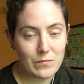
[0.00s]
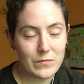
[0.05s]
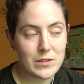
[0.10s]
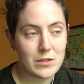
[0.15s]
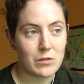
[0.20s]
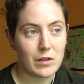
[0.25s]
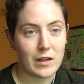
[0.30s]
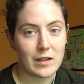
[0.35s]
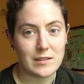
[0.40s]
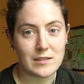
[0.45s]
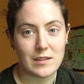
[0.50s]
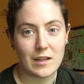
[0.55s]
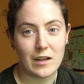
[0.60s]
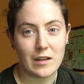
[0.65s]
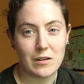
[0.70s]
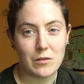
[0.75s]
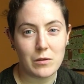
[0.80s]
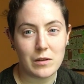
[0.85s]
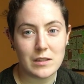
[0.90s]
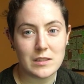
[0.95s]
So that is
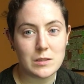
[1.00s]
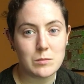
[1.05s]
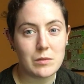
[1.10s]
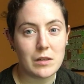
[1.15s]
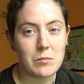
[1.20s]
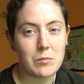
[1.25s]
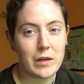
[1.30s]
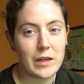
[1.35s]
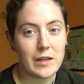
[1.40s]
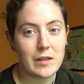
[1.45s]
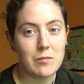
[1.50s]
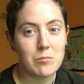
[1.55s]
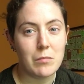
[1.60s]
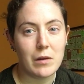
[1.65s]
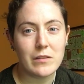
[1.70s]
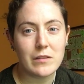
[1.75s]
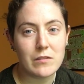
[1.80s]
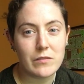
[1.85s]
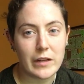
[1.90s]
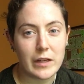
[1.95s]
kind of what I spent my
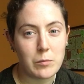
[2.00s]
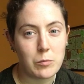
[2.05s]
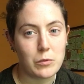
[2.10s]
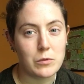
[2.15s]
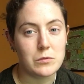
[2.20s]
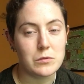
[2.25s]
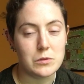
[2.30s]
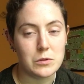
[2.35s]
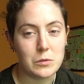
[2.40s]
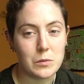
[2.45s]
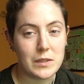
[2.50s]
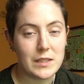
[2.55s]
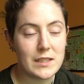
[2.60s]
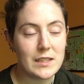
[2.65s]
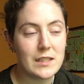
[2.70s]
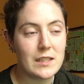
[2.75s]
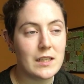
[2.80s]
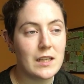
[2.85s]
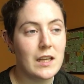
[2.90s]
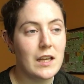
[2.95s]
month of April
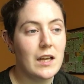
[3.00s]
doing.